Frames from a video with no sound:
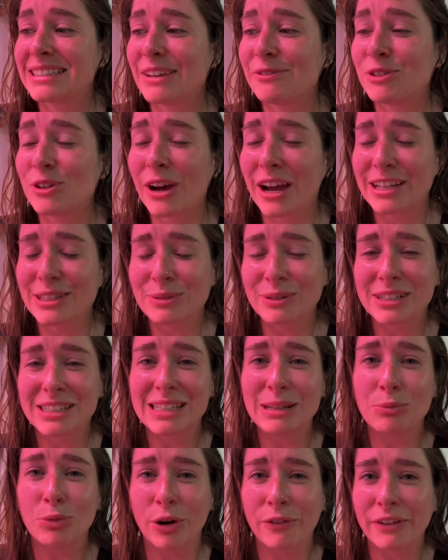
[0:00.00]
If you guys want to
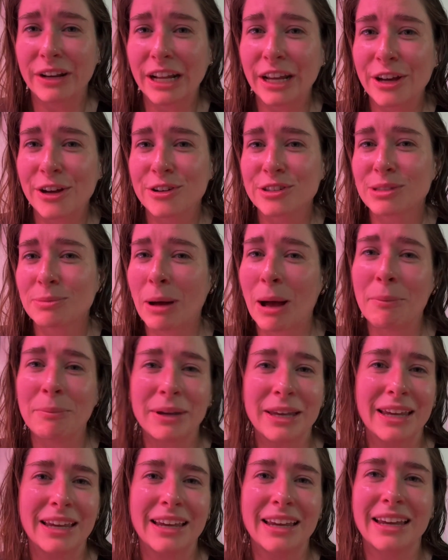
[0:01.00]
see more videos about
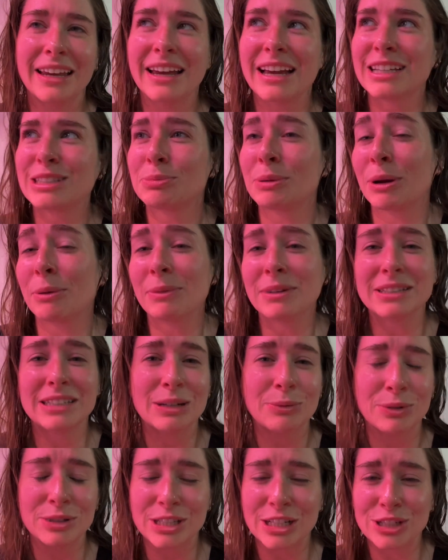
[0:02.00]
me
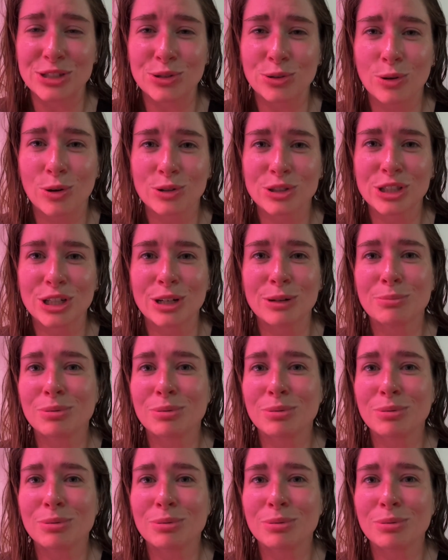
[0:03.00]
experimenting with tissue culture,